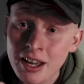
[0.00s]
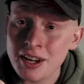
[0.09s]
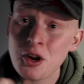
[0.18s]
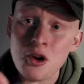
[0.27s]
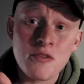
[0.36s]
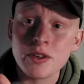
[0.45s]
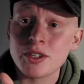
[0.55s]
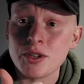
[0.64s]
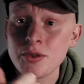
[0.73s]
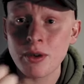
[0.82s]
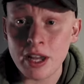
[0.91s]
line over
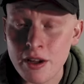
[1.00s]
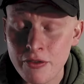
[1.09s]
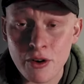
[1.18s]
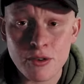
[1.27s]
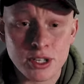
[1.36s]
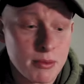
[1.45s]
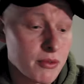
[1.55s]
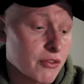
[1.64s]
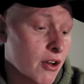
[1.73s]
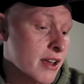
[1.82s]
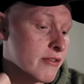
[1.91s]
to Heathrow Terminal
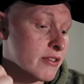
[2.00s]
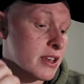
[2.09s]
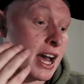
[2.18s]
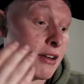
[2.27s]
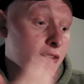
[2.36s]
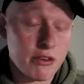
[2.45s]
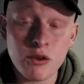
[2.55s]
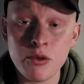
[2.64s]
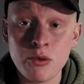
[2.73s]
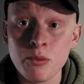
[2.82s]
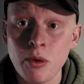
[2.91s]
5 and
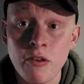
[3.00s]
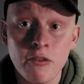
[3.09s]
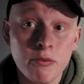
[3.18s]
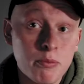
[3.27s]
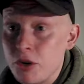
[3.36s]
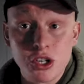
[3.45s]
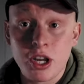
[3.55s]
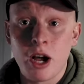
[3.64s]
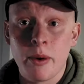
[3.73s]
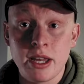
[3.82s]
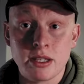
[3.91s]
flew with British
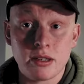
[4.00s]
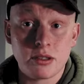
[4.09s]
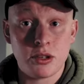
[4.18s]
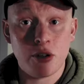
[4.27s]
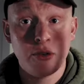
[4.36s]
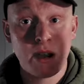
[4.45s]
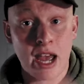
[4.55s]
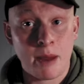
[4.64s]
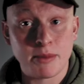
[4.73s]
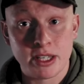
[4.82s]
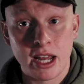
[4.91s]
Airways to
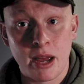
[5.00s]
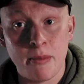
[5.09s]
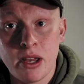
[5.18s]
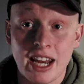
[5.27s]
Amsterdam.